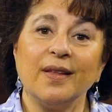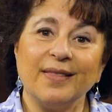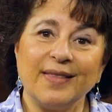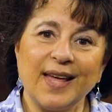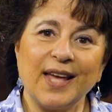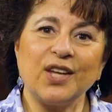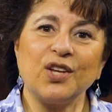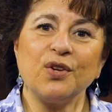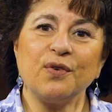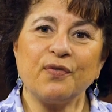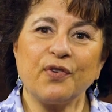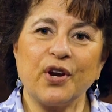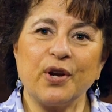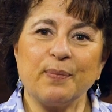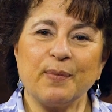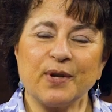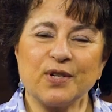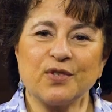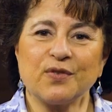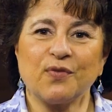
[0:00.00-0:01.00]
Thank you very
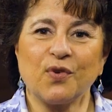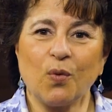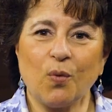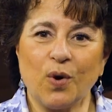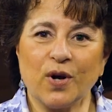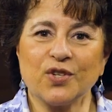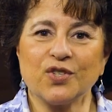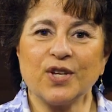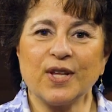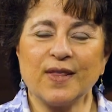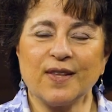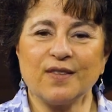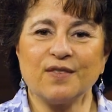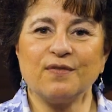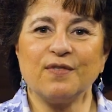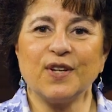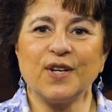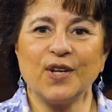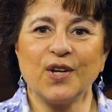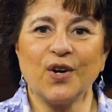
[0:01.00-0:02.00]
much for watching this
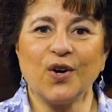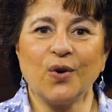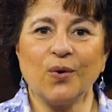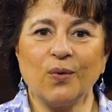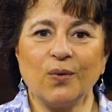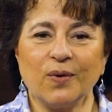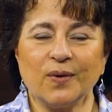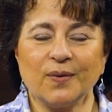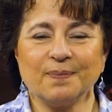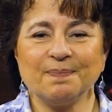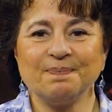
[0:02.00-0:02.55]
video.